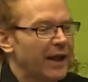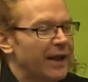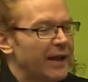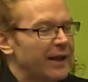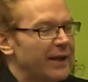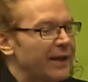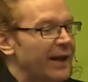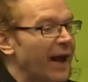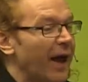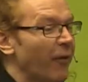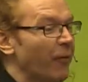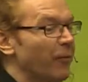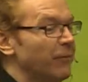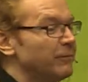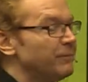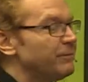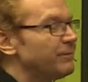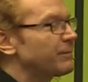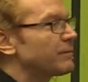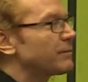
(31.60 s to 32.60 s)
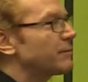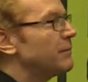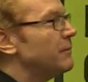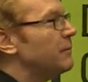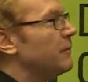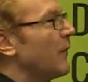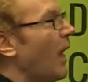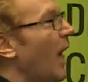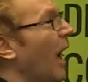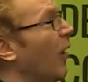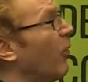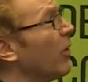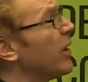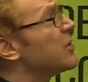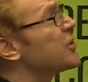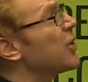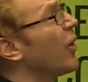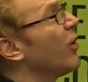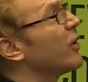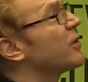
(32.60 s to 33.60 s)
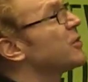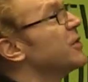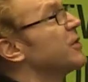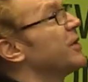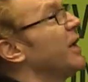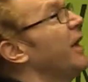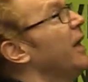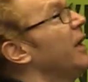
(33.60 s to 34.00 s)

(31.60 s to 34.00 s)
Now, I want to talk today